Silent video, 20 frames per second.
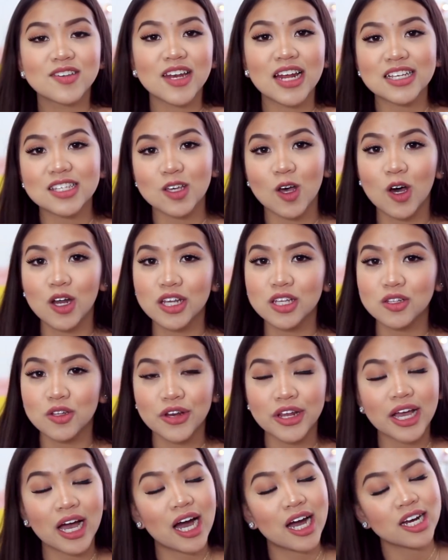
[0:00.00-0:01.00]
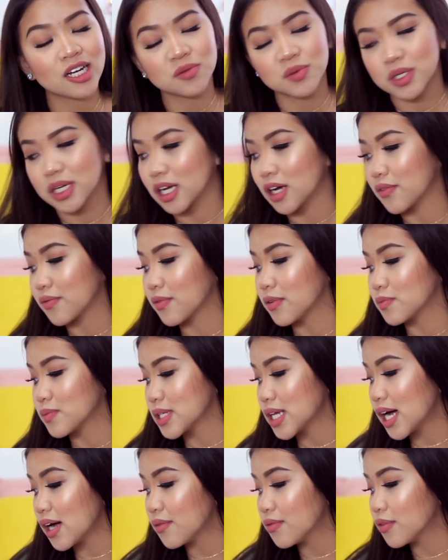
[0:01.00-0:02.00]
So that's all the clothing items I got from
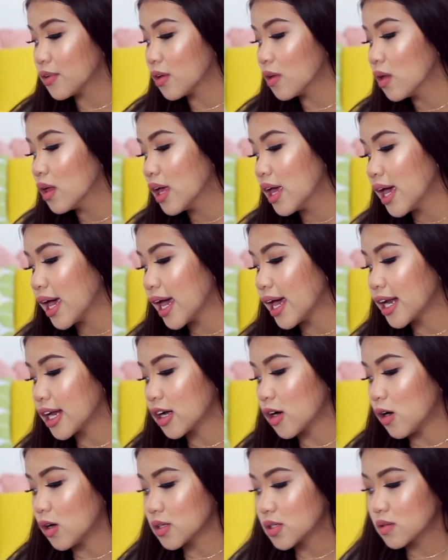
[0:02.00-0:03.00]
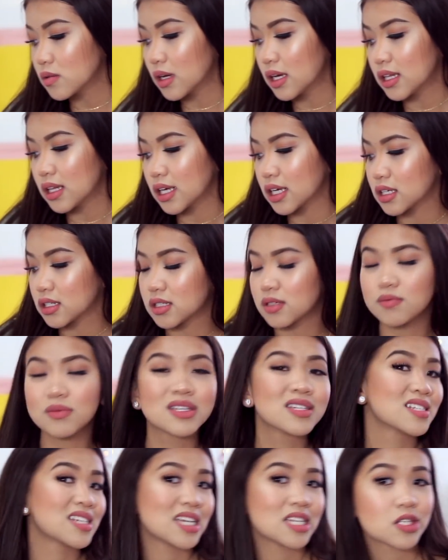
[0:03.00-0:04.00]
Zaful, and I also got like some
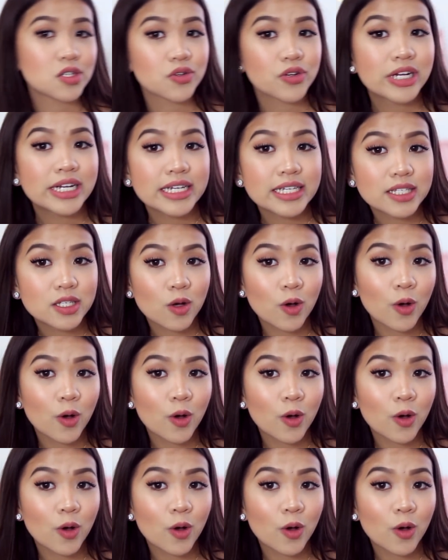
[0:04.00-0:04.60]
accessories.